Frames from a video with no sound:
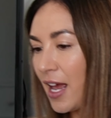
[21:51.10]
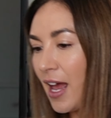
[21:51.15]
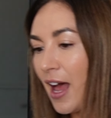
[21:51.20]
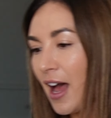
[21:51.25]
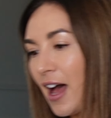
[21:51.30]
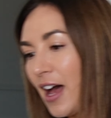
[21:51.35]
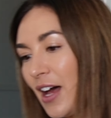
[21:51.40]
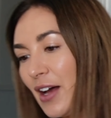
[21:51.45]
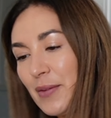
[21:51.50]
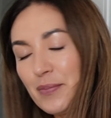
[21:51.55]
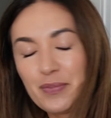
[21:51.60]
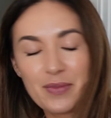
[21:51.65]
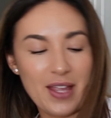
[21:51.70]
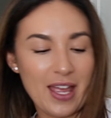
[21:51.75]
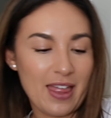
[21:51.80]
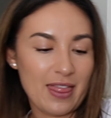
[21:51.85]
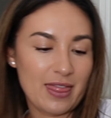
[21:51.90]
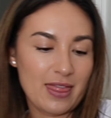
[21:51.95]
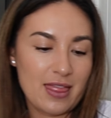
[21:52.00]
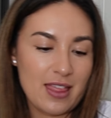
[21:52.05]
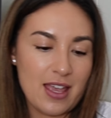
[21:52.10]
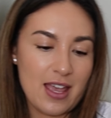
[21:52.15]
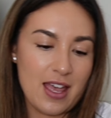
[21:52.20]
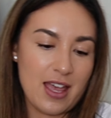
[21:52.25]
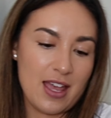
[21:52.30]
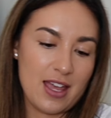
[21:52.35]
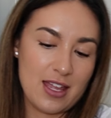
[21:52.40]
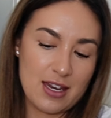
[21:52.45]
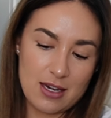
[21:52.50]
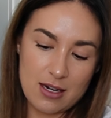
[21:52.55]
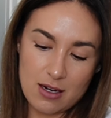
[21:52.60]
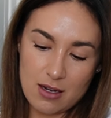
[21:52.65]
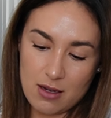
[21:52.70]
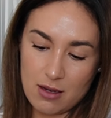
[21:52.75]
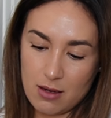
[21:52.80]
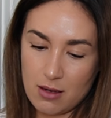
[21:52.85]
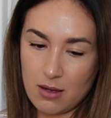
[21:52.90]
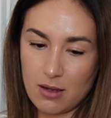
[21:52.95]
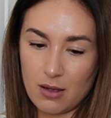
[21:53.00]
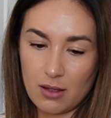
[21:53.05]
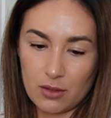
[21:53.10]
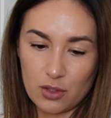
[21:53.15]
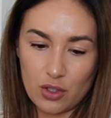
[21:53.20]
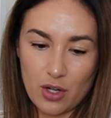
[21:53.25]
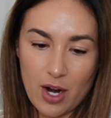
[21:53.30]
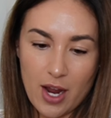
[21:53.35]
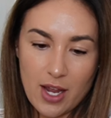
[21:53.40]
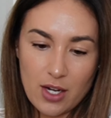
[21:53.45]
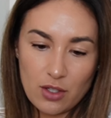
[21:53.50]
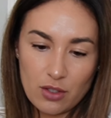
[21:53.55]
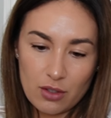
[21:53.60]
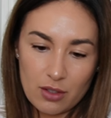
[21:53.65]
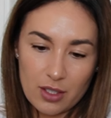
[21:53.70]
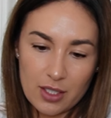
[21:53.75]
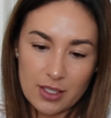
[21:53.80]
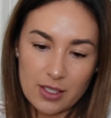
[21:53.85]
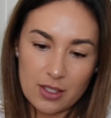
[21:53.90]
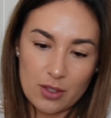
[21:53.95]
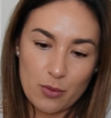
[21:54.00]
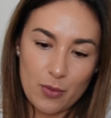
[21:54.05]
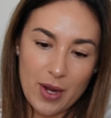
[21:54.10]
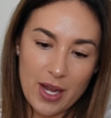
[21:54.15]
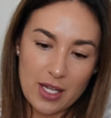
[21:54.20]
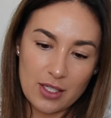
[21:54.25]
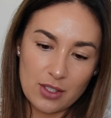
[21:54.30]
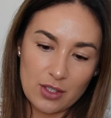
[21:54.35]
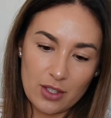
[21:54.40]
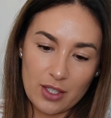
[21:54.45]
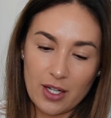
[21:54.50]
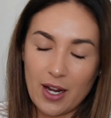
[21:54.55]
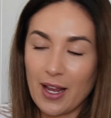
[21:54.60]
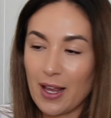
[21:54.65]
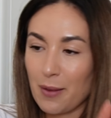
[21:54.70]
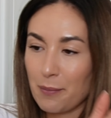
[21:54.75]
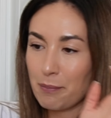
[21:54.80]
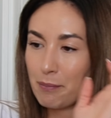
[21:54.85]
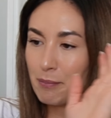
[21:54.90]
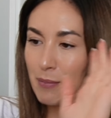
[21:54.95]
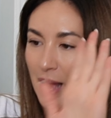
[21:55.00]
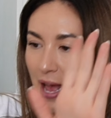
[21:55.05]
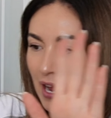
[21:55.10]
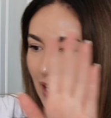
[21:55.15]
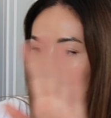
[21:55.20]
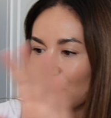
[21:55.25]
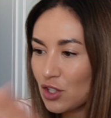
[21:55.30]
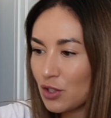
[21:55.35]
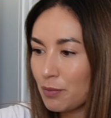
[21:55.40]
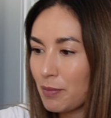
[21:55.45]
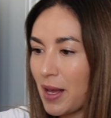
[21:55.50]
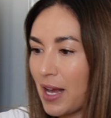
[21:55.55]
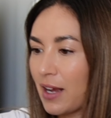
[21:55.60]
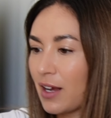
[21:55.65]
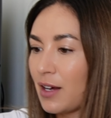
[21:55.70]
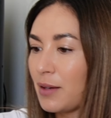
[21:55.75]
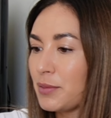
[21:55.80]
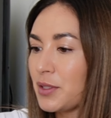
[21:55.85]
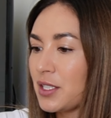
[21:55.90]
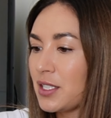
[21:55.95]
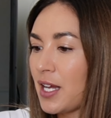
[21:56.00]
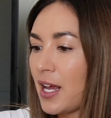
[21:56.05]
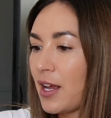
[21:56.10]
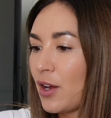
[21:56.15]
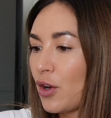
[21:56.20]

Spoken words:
And then I'll try and do this in a way so that I can package it back up to take